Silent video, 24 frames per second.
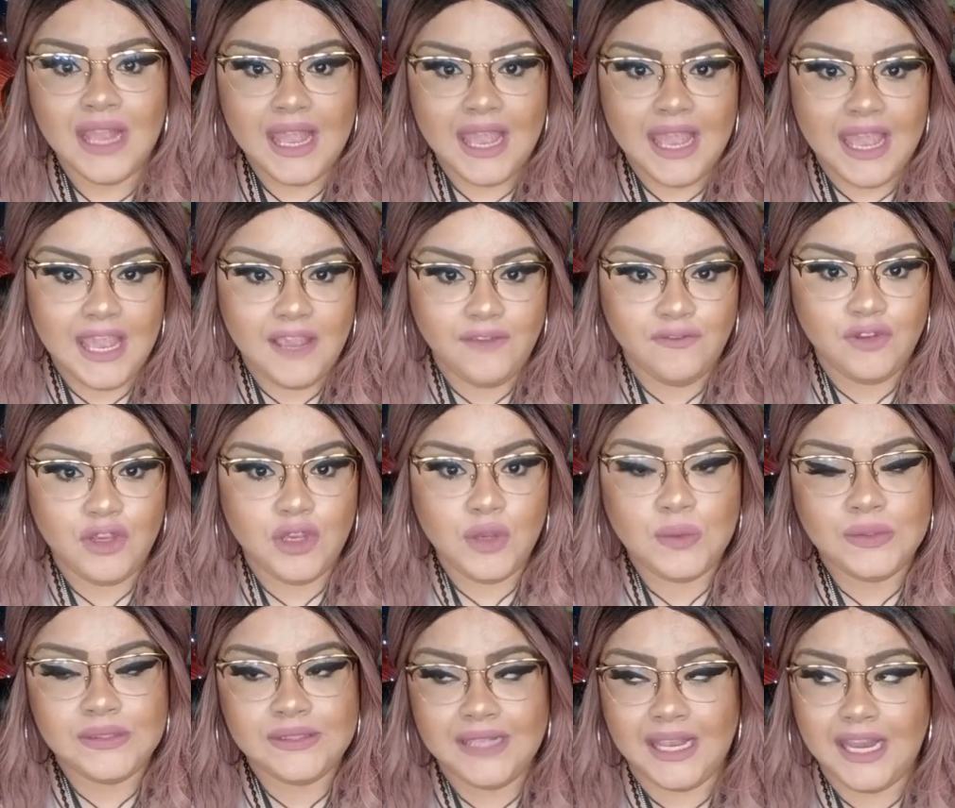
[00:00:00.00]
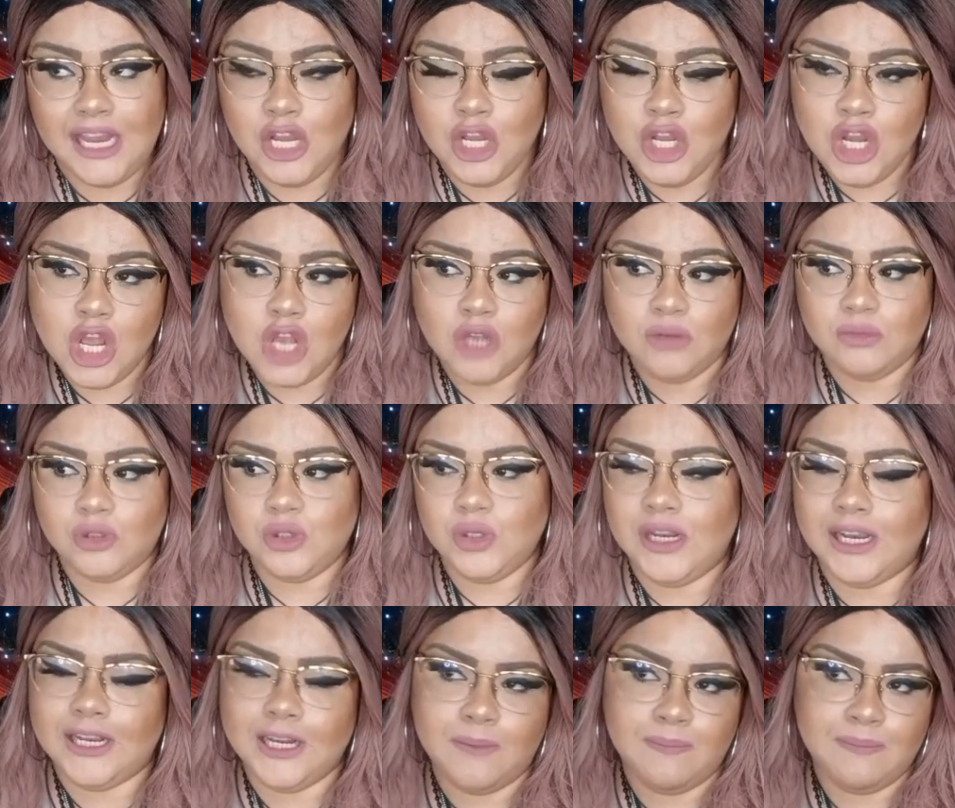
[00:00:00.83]
if you say no you
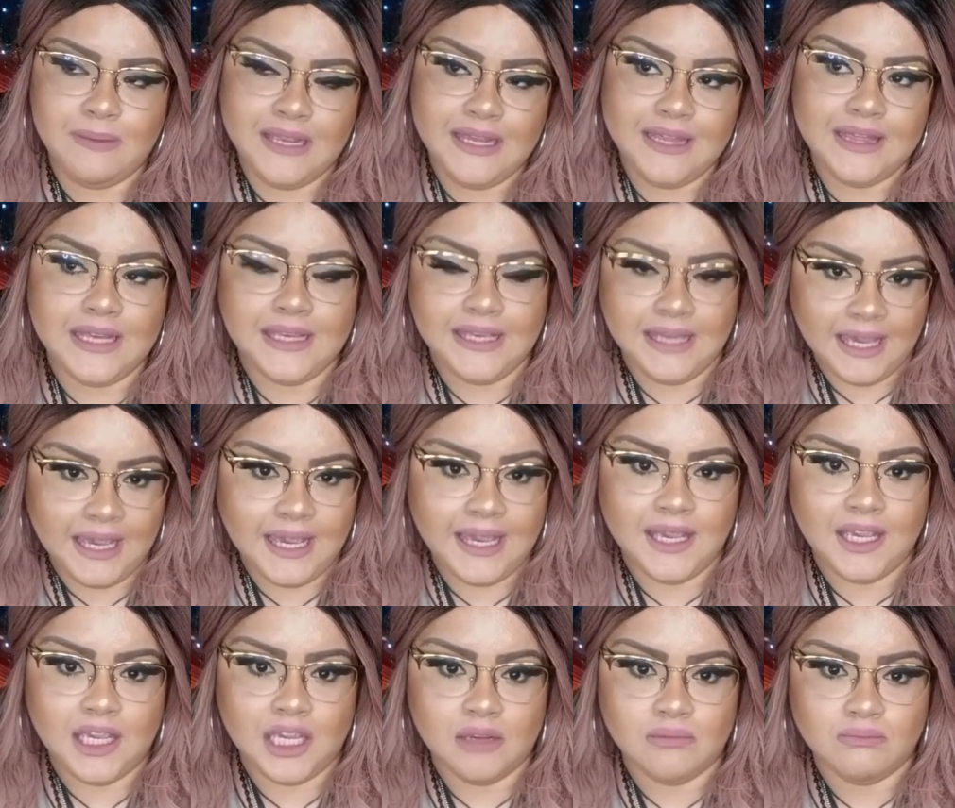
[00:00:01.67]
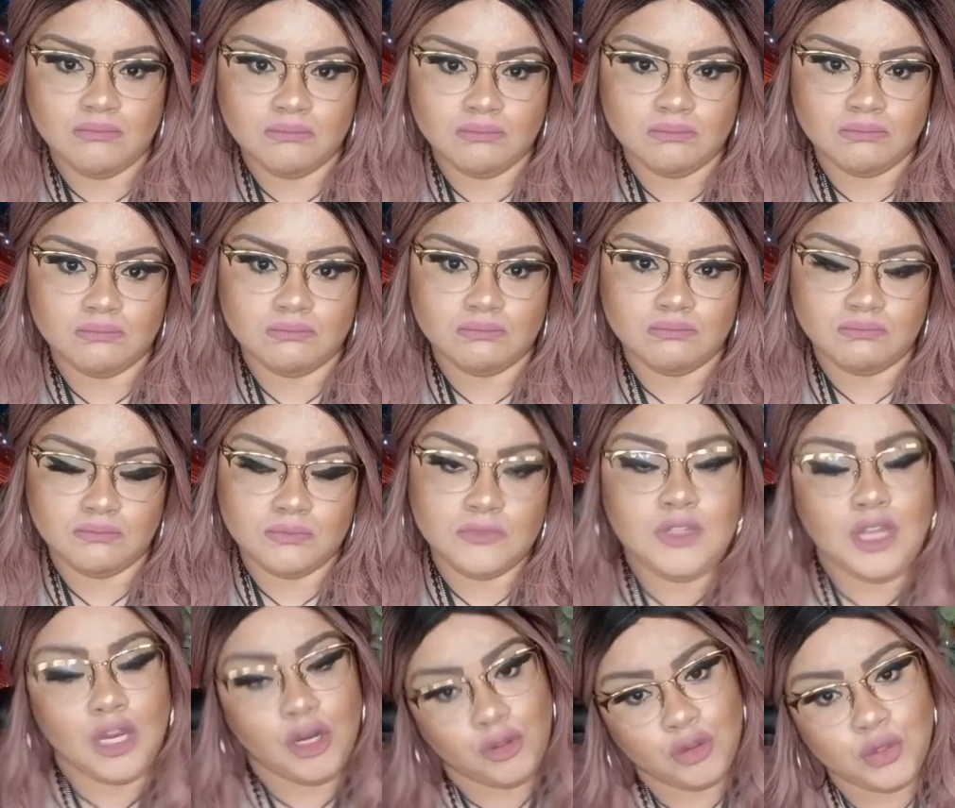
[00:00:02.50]
gotta be the king
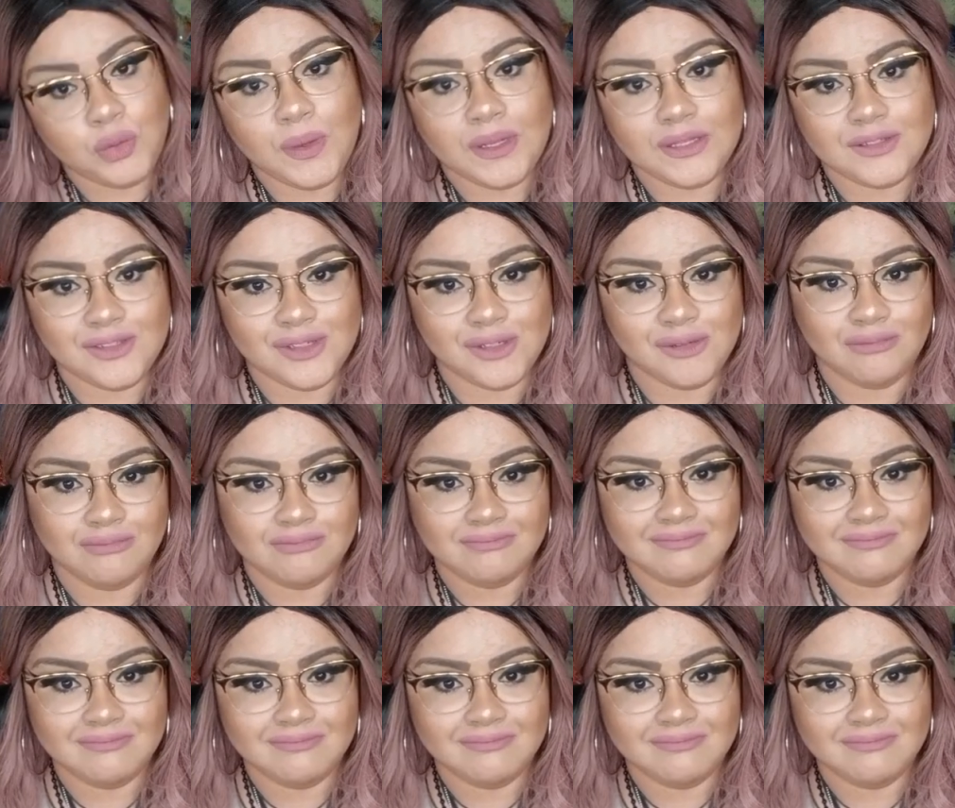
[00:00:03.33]
they'll do it too